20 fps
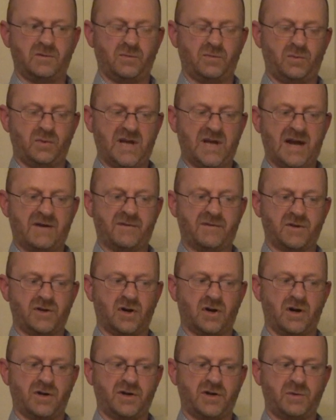we have a
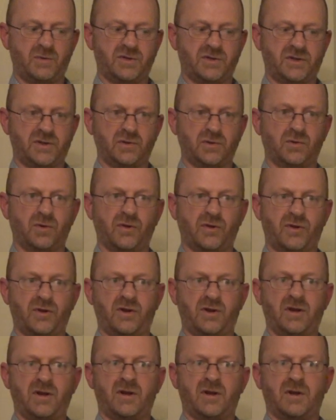God who is the
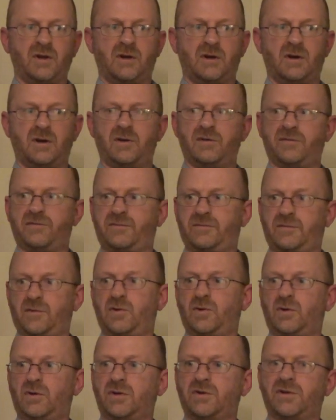author of
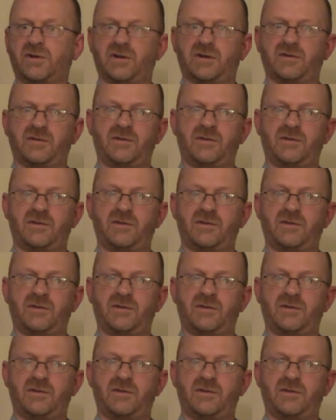order.